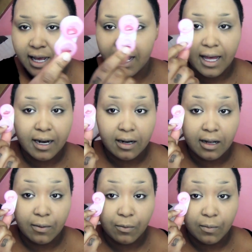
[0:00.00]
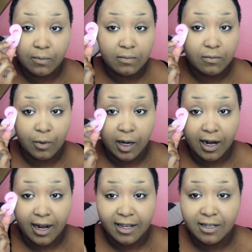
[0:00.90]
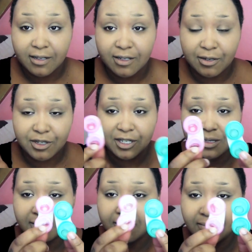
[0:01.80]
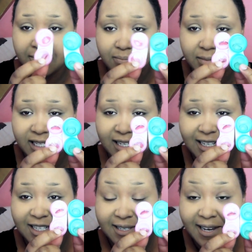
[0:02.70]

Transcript: and in one eye. So just mixing these